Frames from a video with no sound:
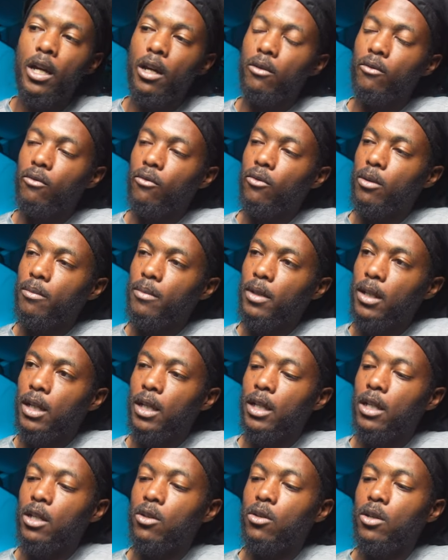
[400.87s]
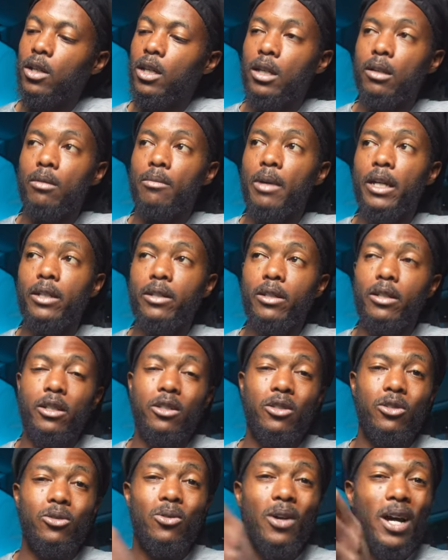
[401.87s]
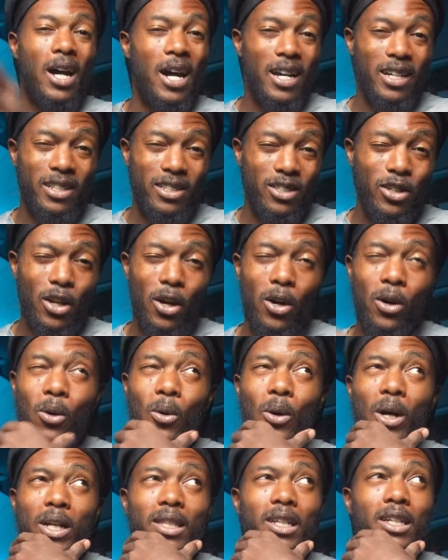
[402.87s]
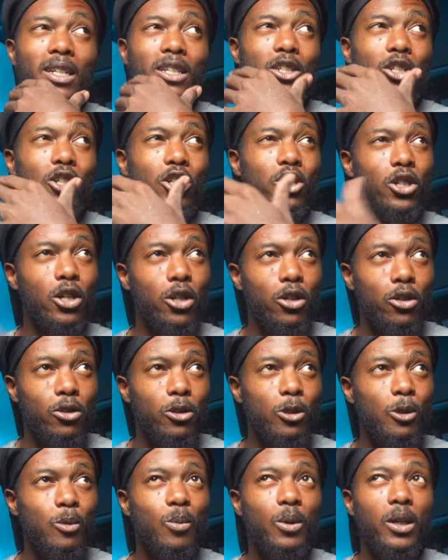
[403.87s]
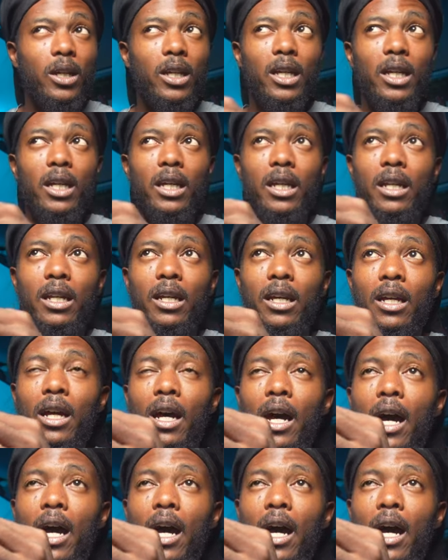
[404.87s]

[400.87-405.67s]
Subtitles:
and from then you can basically do ISO, I think shutter speed.